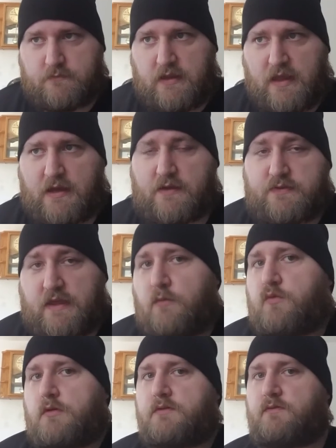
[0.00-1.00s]
Yeah, that
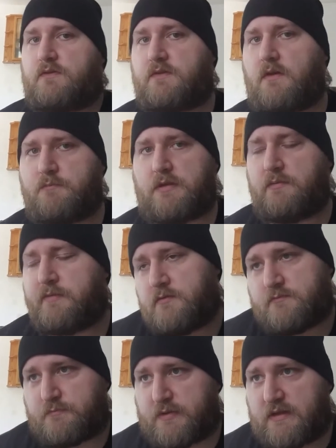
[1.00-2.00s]
works for some
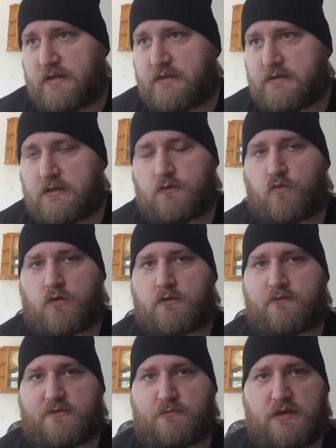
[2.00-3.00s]
people, but it didn't
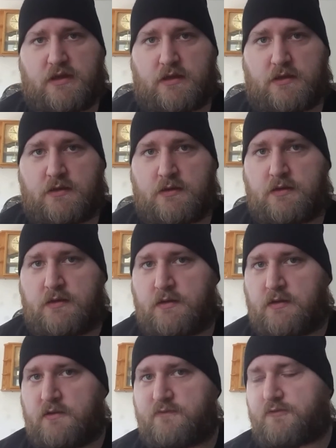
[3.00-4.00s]
work for me.
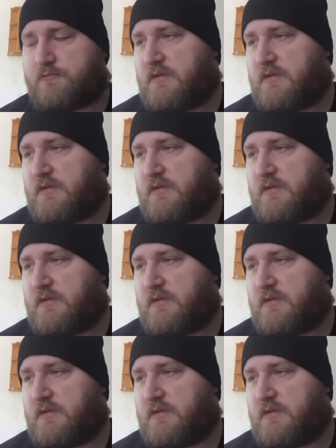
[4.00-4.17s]
For